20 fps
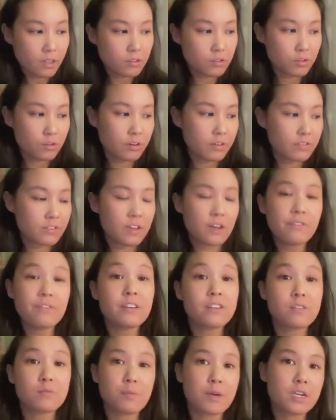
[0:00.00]
sort of self
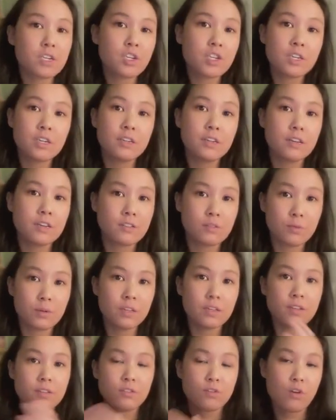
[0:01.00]
expression as
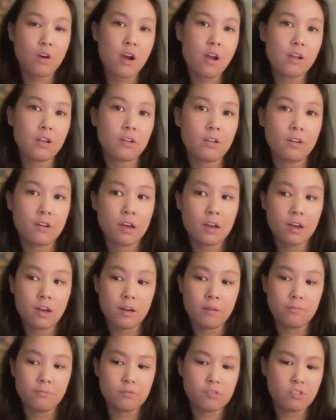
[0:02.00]
well as chron-
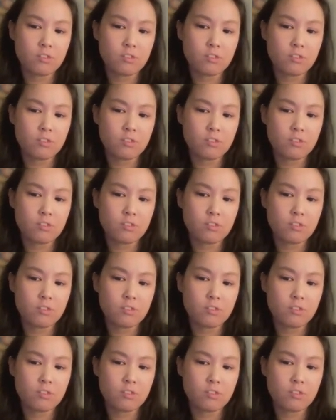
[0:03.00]
um,